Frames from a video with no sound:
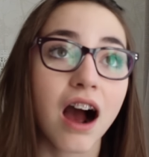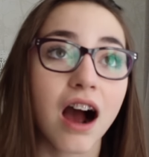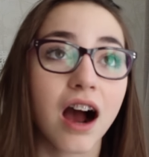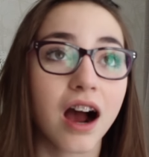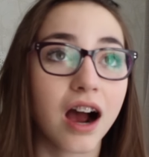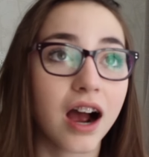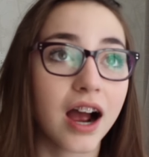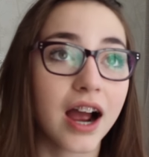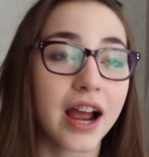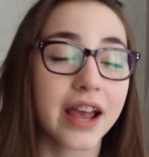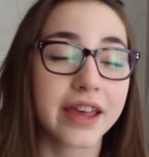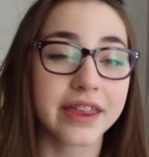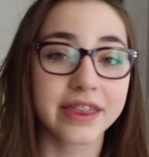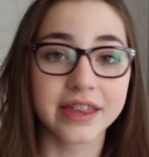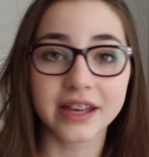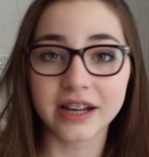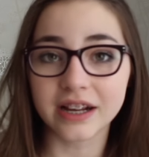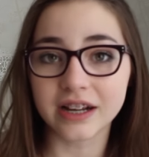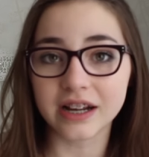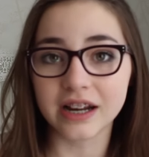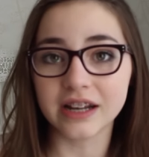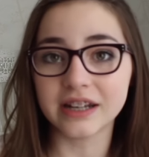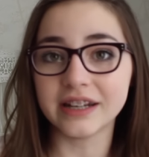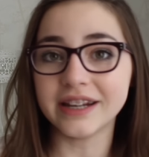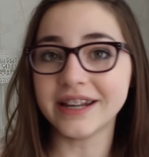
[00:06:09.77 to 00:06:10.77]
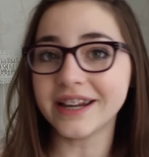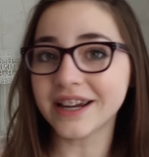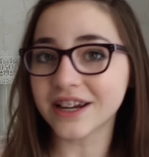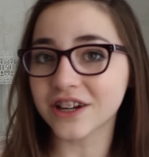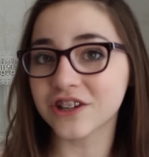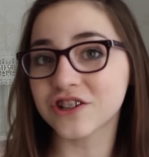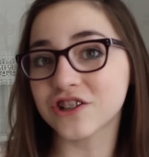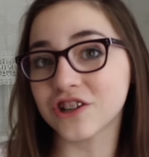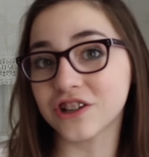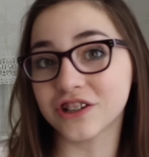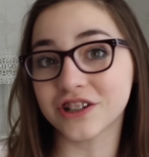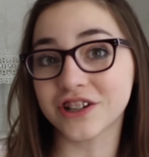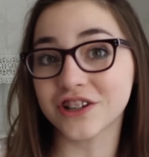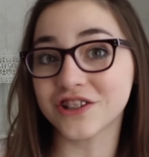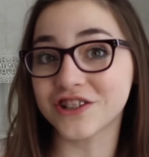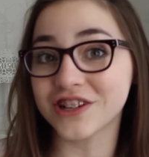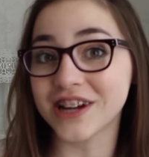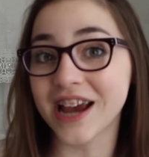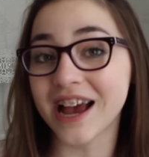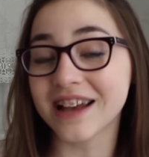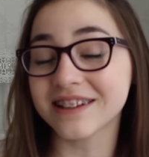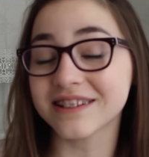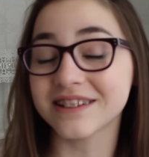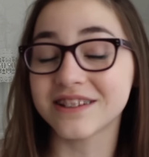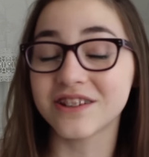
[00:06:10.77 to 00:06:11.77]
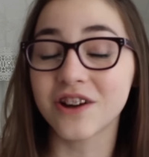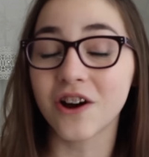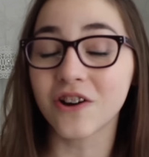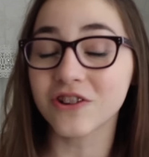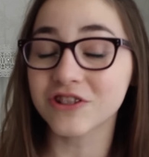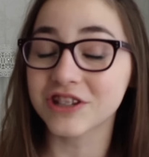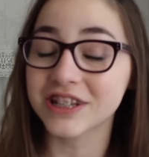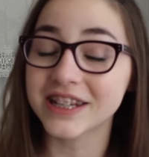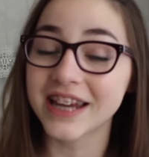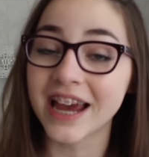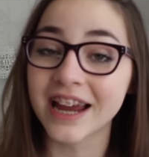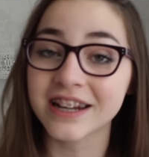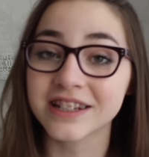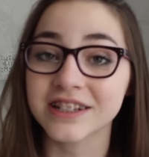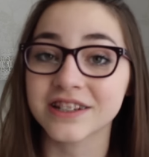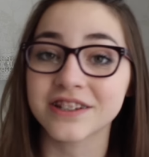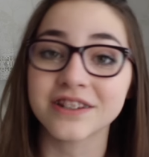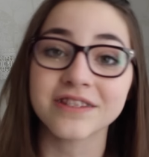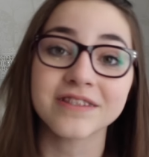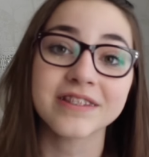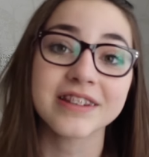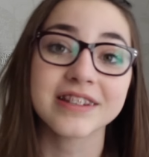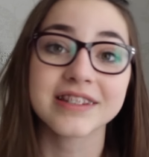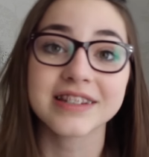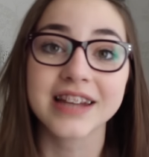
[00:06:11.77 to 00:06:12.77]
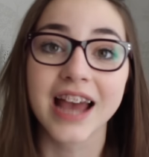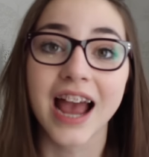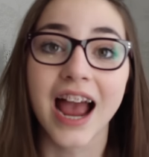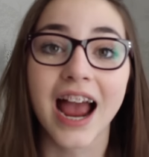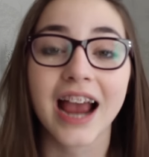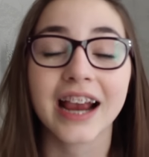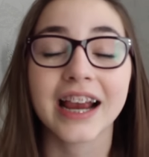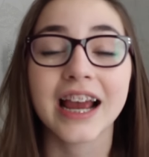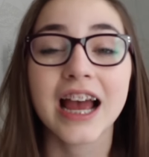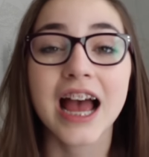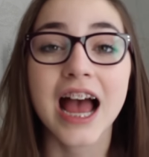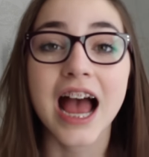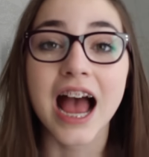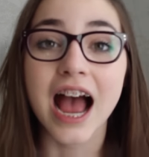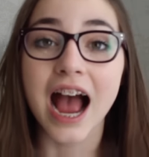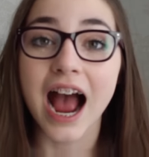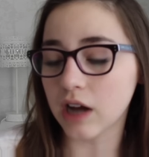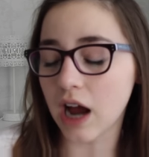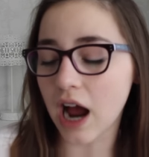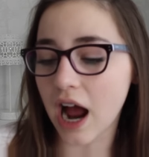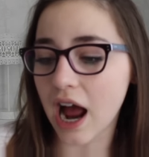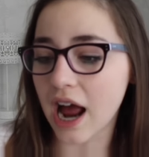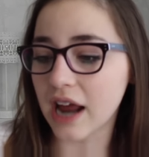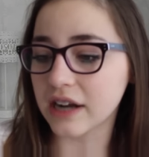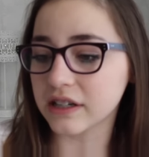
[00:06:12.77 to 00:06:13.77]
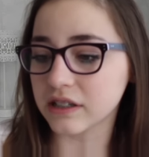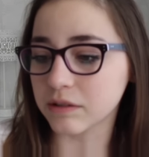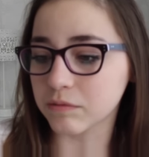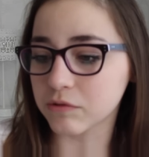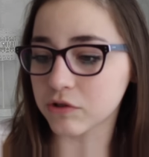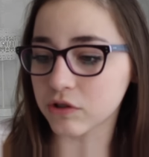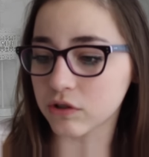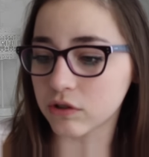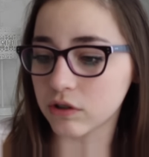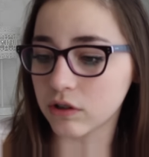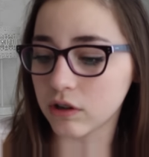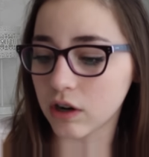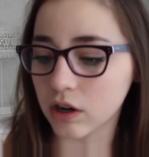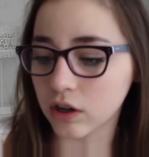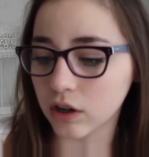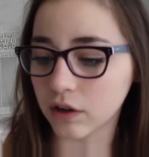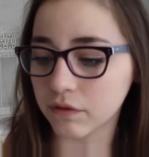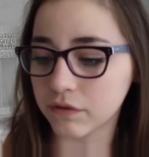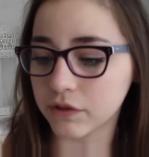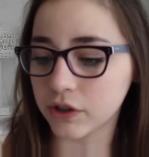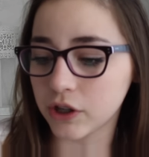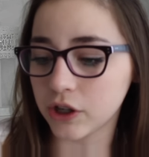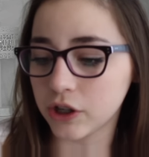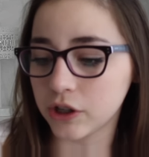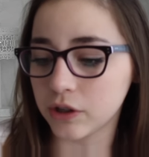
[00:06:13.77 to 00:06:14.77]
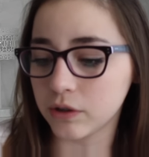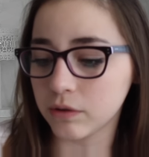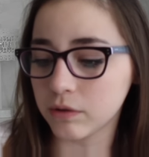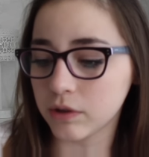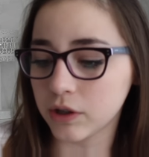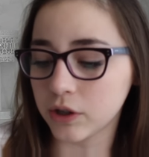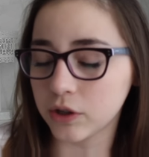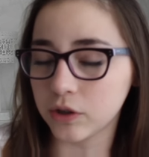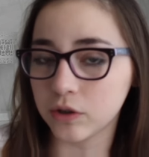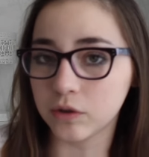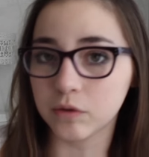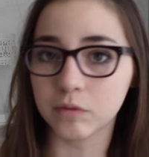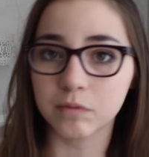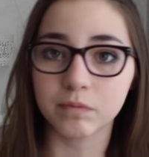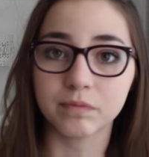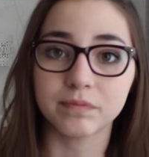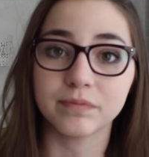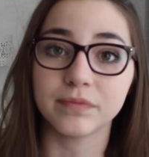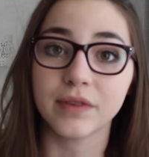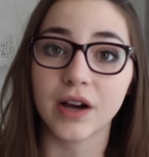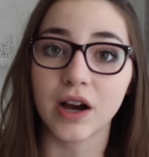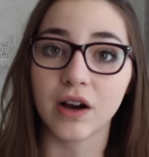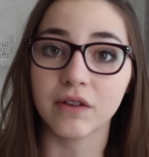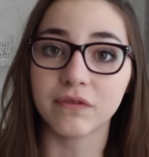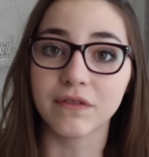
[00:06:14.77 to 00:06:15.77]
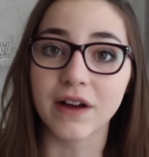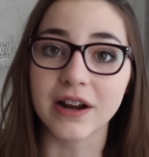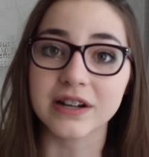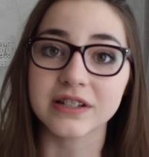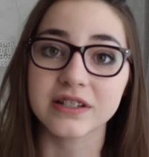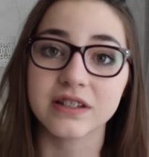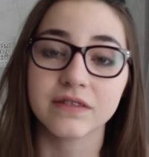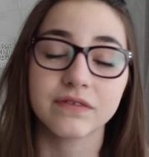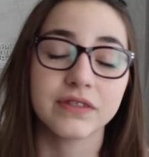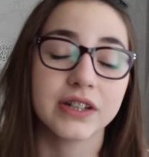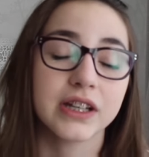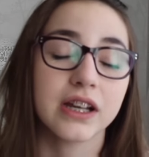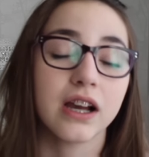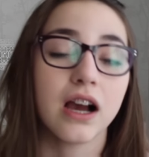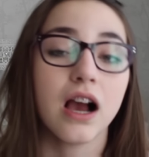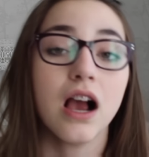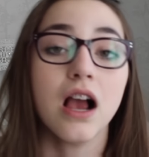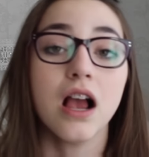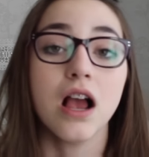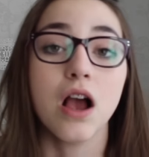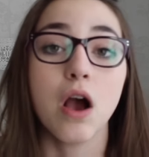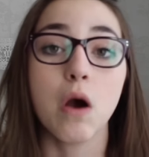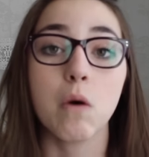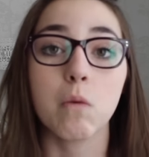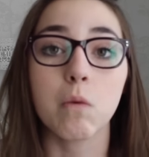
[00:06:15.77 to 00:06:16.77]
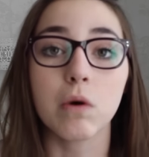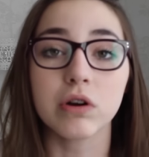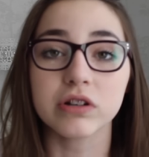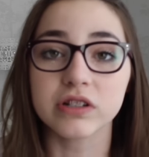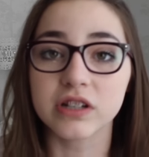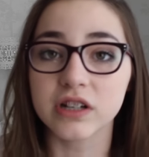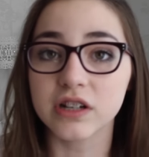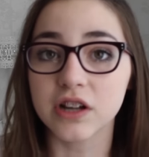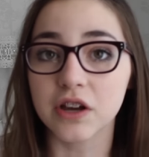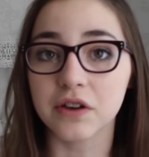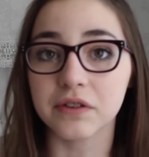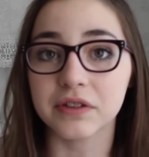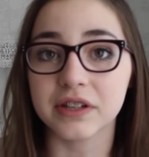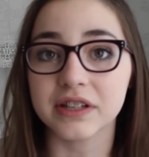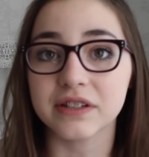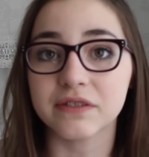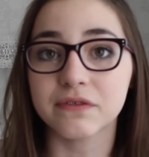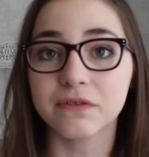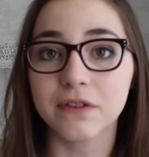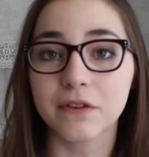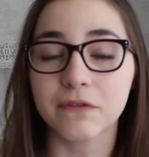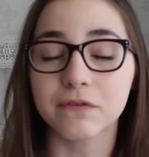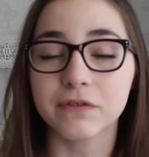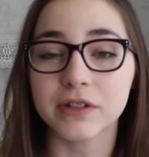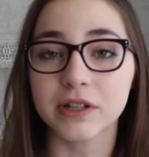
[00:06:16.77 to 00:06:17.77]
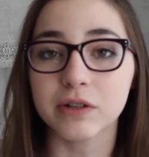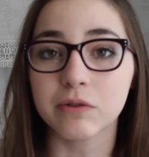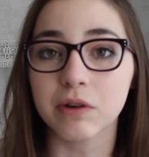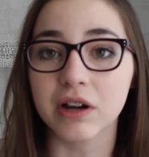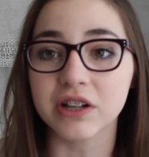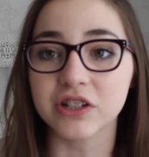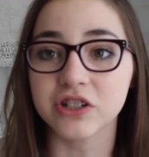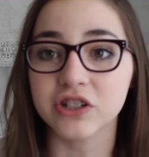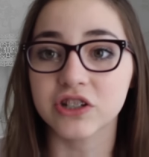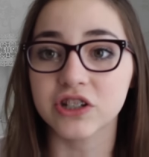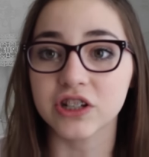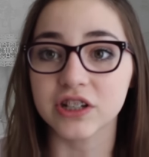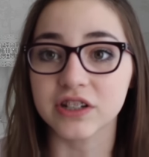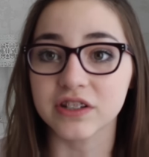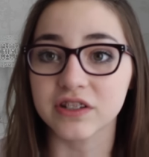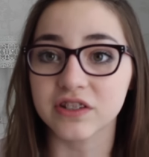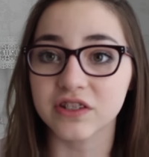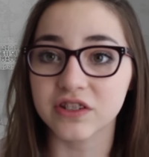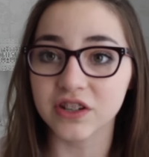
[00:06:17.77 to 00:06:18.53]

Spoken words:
I think Leah should, because she has not yet done this tag, and I'm sure a lot of you who are fans of Leah want to know these 50 questions.